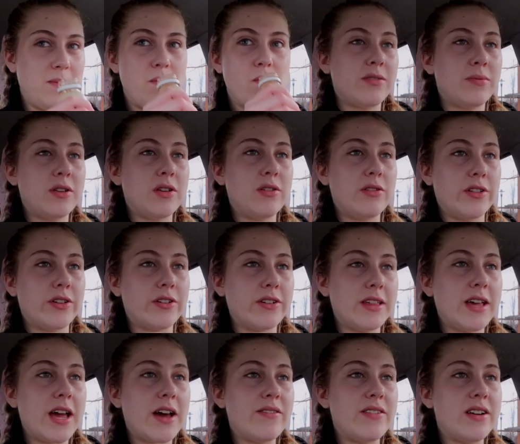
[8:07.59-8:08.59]
Jasmine, you
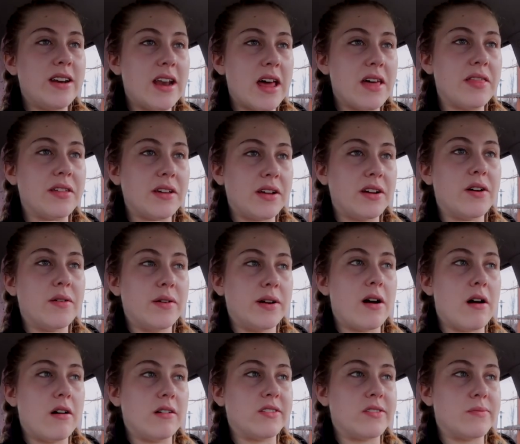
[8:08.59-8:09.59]
literally have nothing
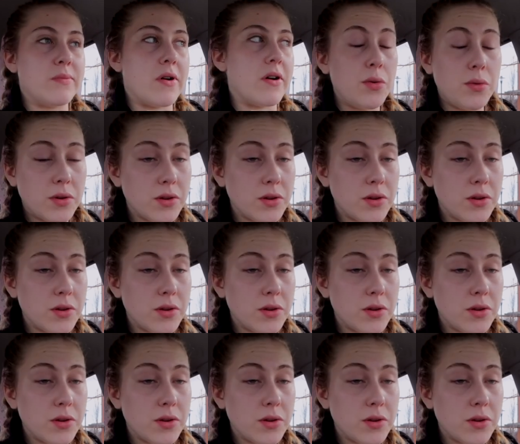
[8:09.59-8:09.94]
going on tomorrow.